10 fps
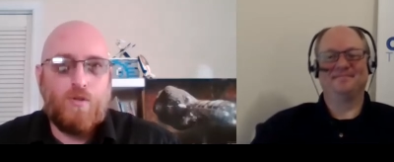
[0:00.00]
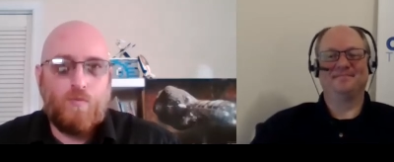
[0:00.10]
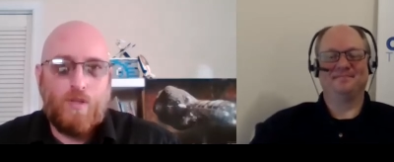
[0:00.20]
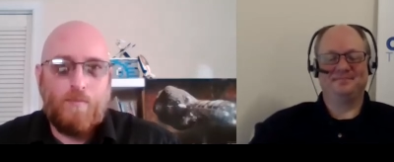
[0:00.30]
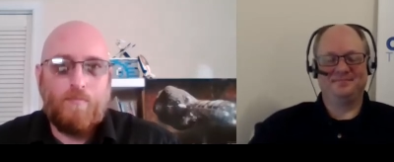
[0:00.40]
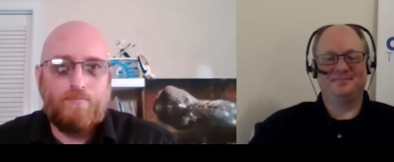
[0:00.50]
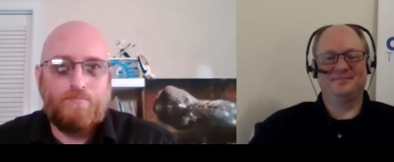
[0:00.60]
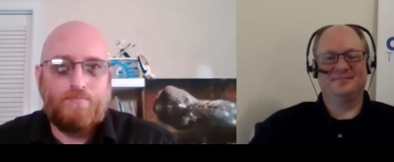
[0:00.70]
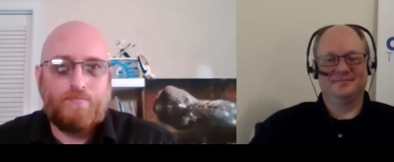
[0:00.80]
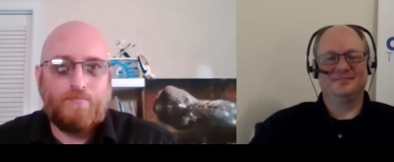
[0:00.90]
Speaker 1: with him
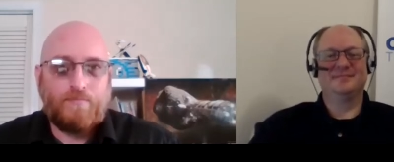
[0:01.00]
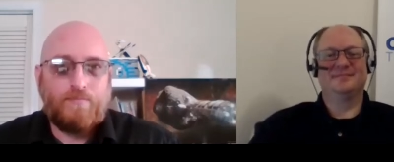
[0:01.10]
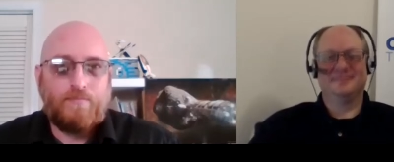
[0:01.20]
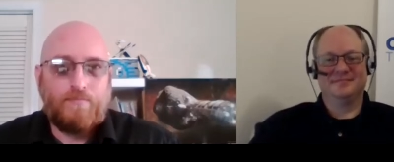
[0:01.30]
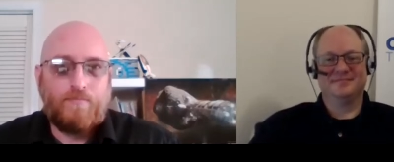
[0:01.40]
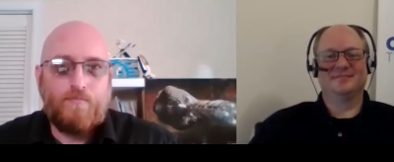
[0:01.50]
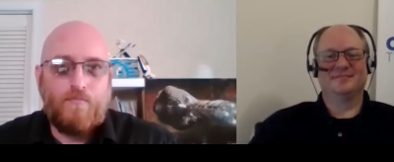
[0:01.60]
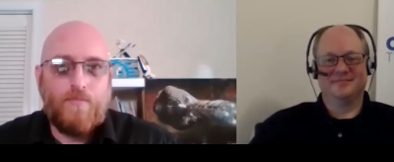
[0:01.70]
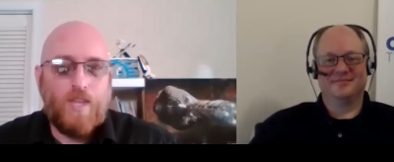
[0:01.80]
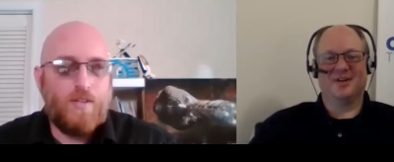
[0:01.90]

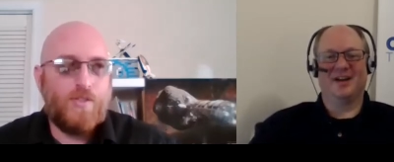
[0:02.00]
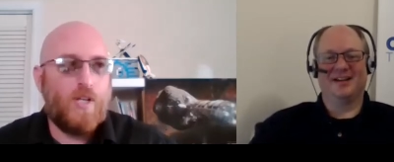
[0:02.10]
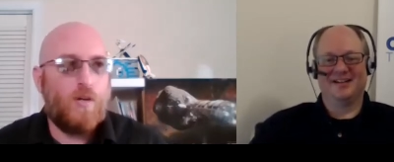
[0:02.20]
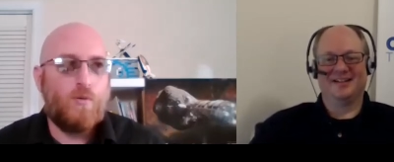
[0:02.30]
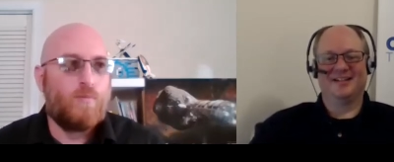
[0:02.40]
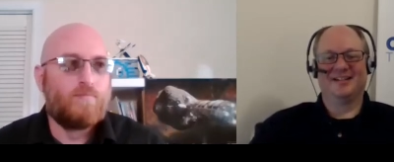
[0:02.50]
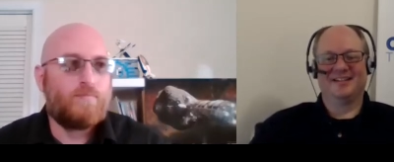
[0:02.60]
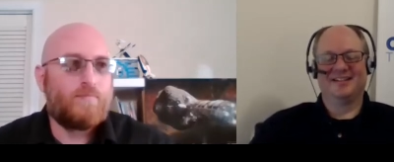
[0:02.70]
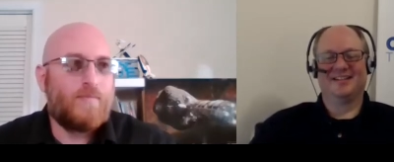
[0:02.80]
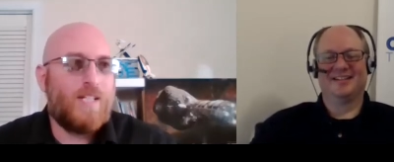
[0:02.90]
right so
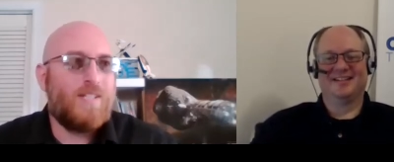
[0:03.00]
that